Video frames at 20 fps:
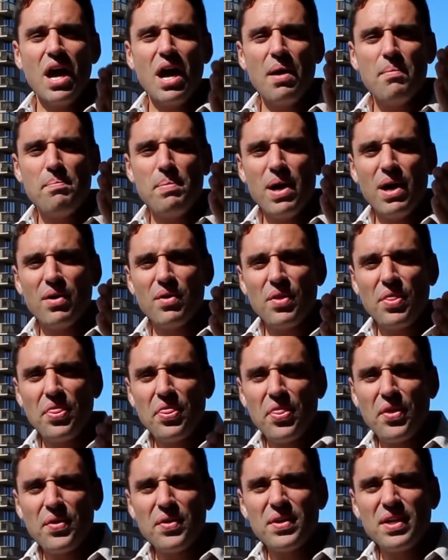about
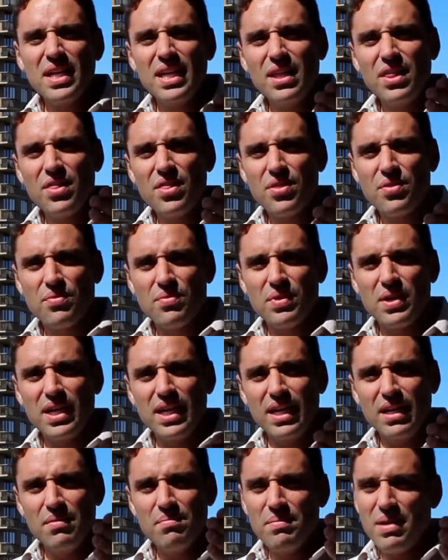
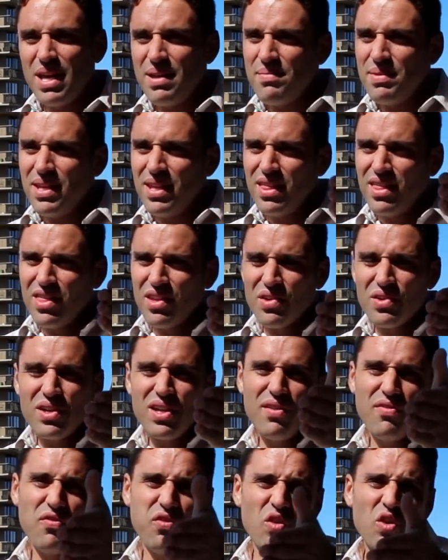33, maybe
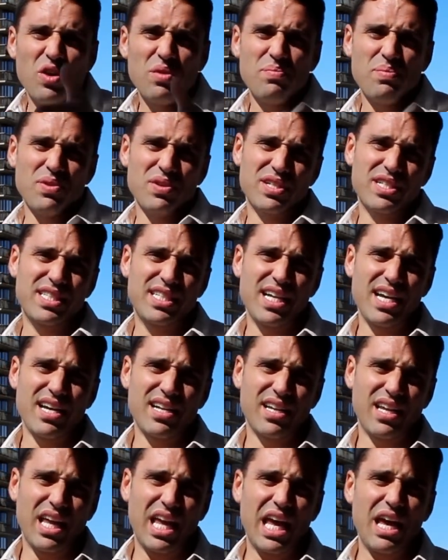
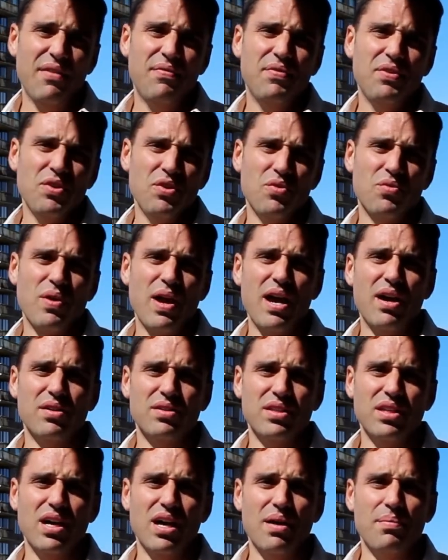34%, if you
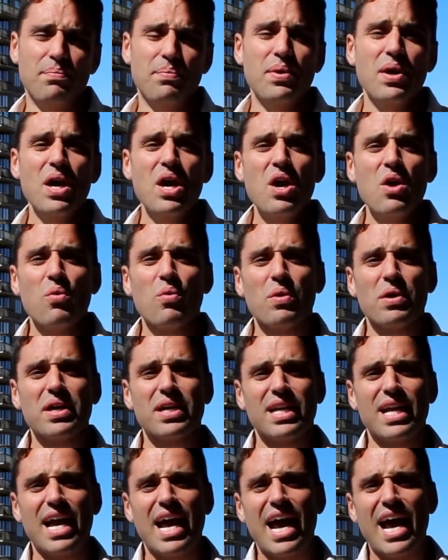round up, we're
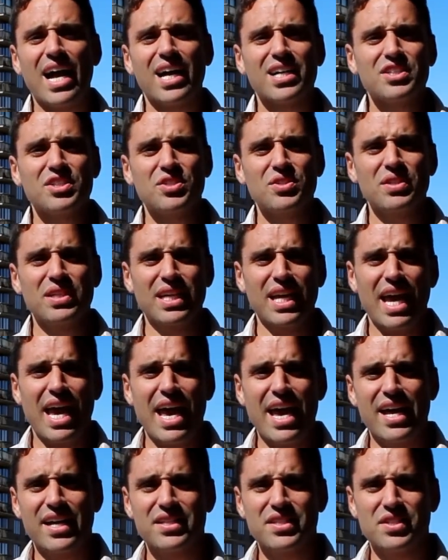going to actually
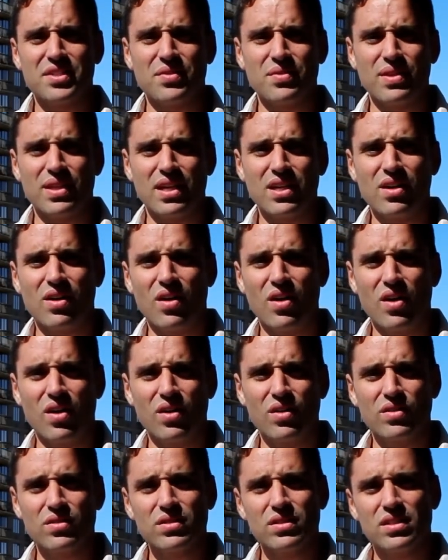answer the
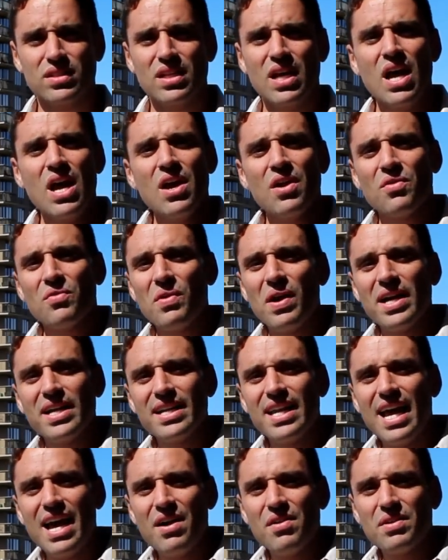calls. Right
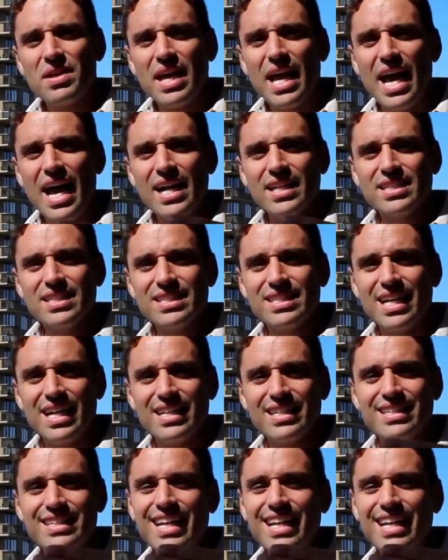now, KAS is at